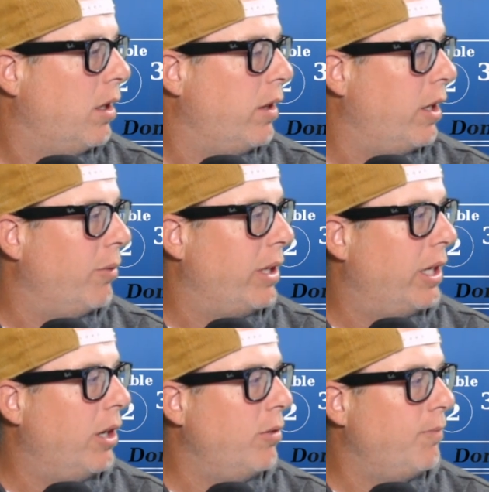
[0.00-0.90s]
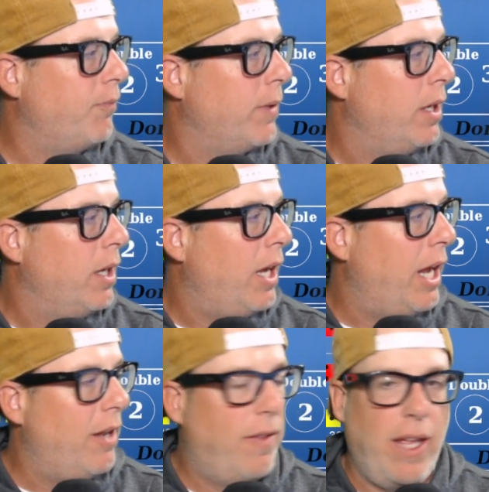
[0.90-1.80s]
There we go.
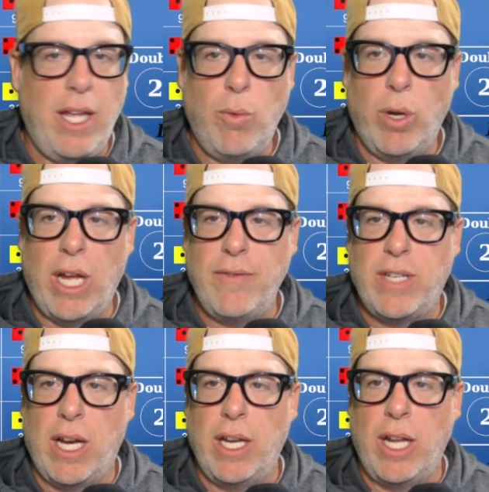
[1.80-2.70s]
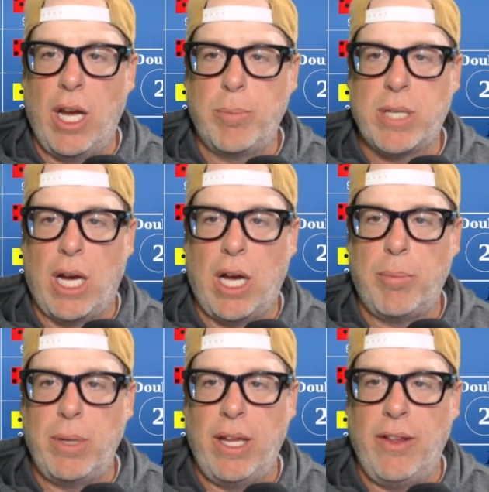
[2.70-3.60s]
And then what I've done up
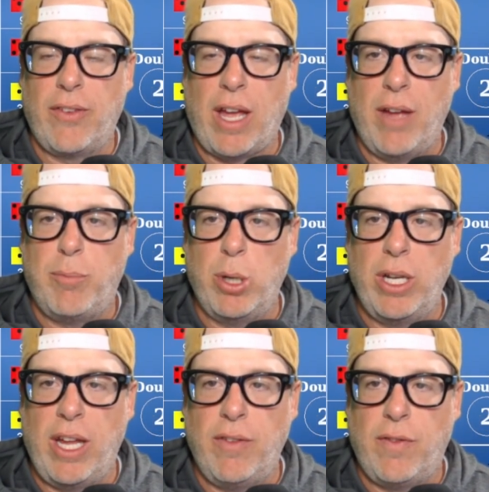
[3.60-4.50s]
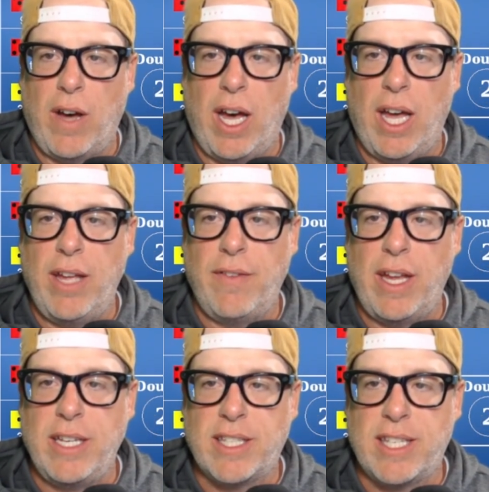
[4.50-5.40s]
top is I put a 5,
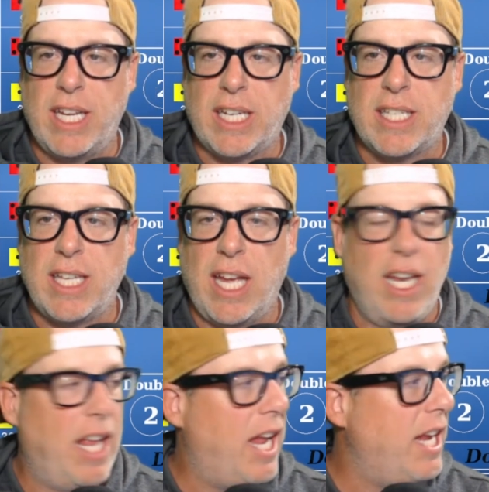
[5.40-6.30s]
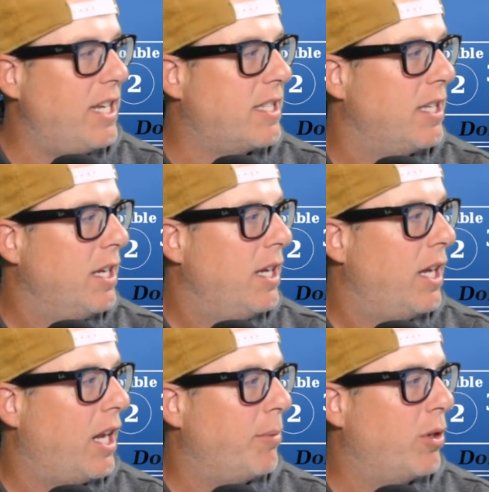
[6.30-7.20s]
a 6, an 8,
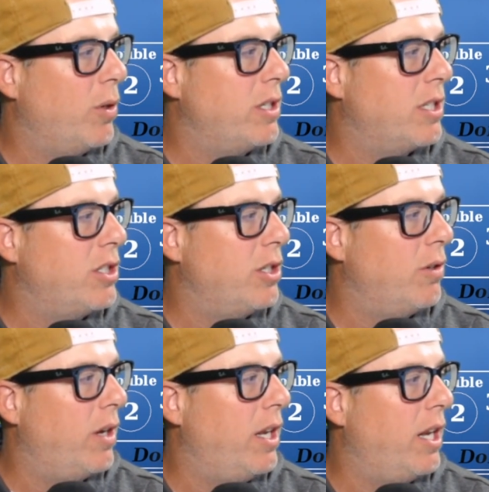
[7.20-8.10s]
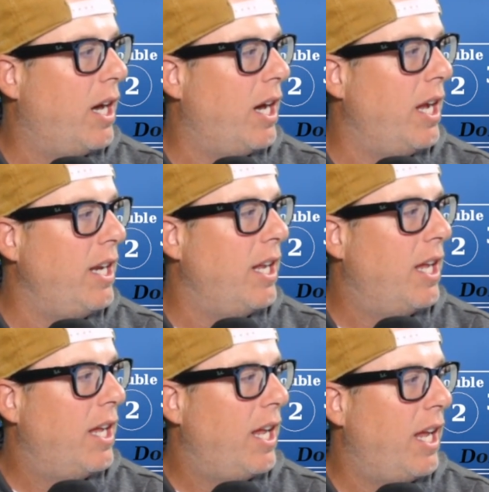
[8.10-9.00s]
and I'm going to do a 9
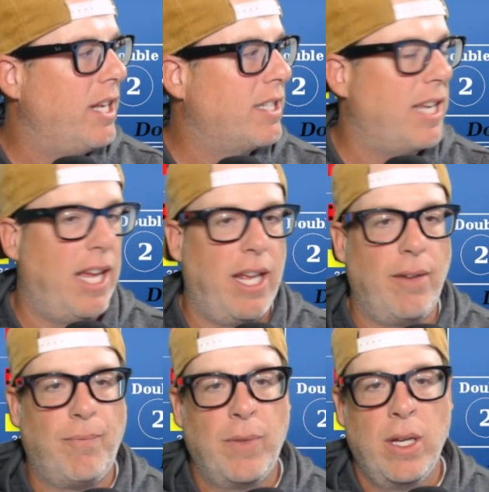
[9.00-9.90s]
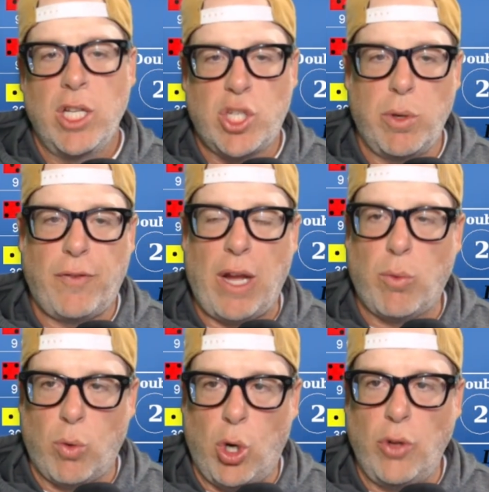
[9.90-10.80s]
and a 10. So if I
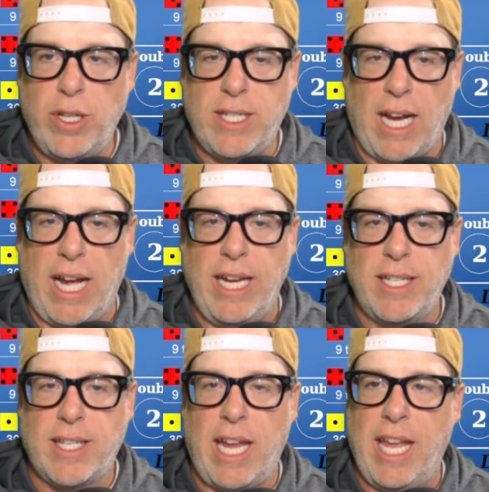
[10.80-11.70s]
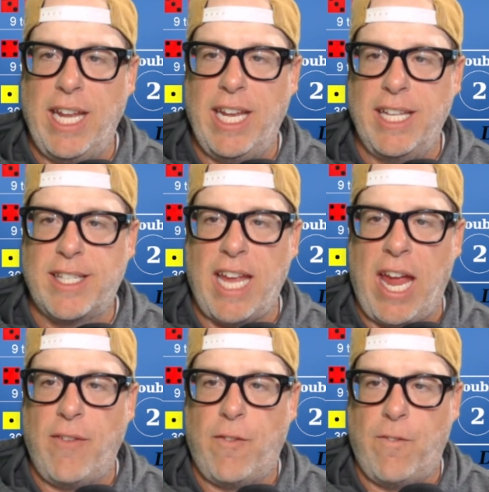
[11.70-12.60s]
roll the dice and it hits
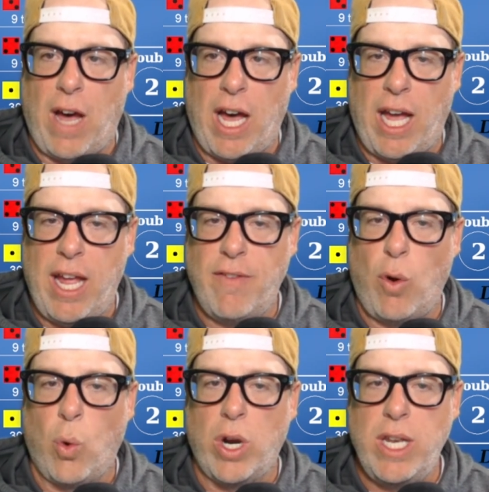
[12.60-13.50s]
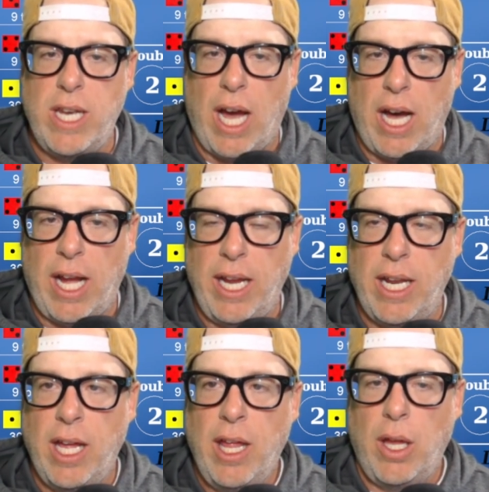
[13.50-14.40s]
a 5 or a
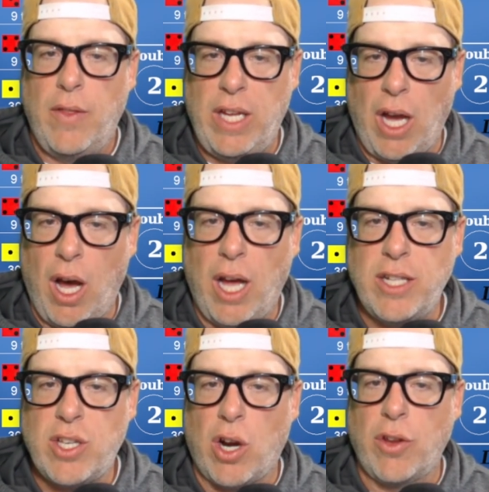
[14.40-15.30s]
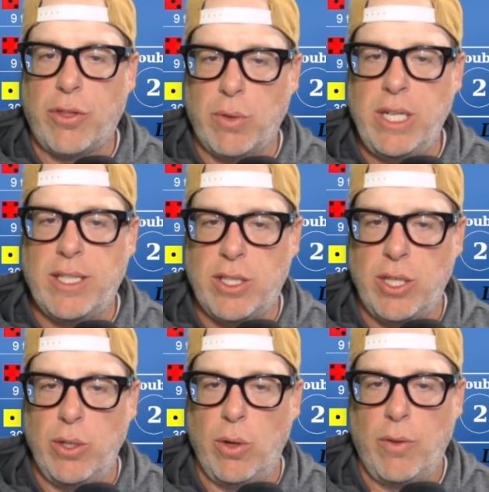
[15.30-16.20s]
9, the odds are
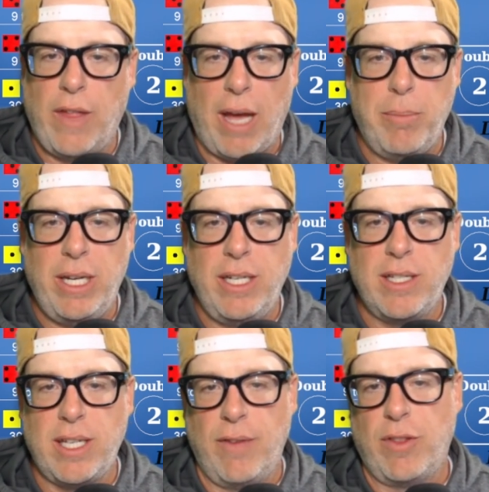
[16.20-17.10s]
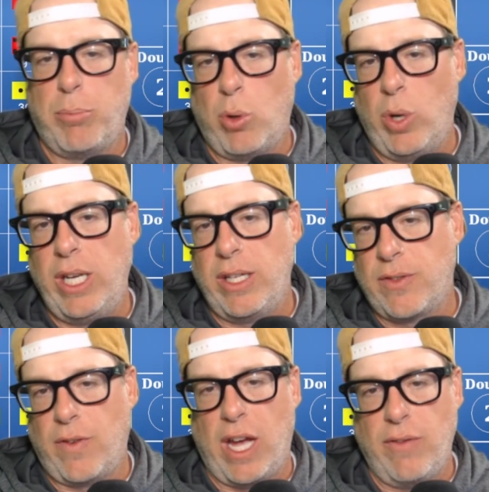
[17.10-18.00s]
3-2. That means if the point is
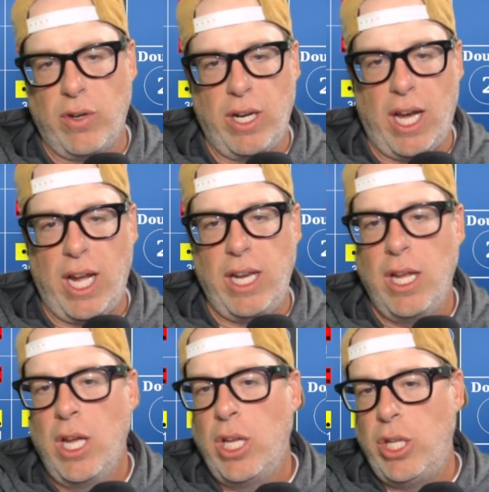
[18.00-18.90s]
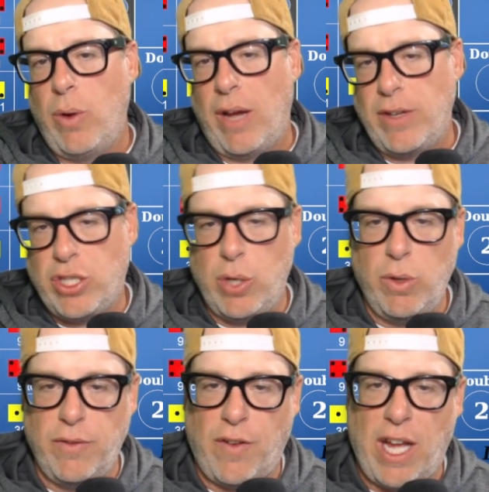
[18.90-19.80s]
5 or 9, you have a 2
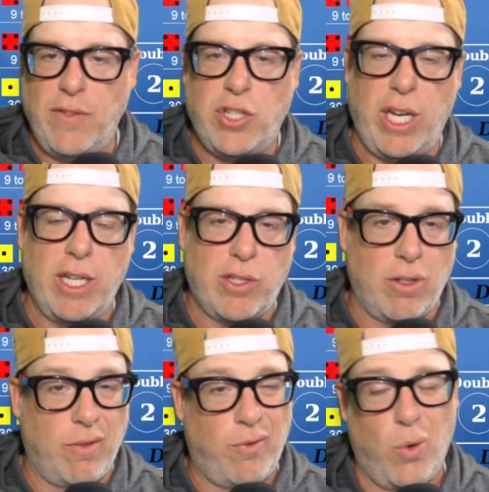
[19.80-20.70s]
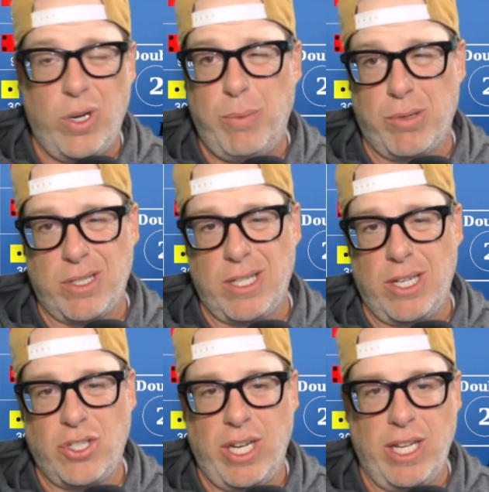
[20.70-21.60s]
in 5 chance or a
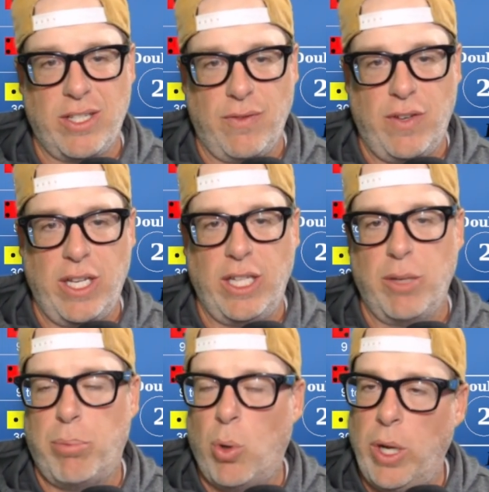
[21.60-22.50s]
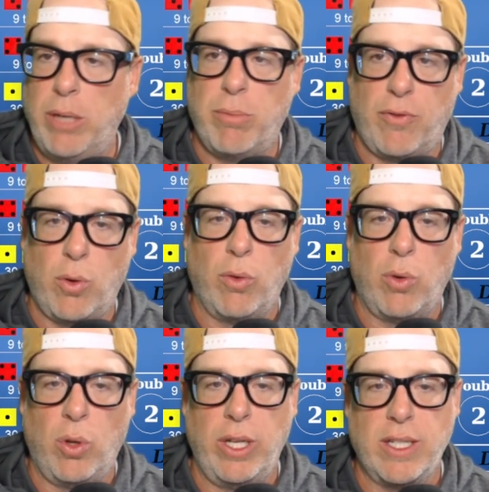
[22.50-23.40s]
40% chance of hitting the point before rolling a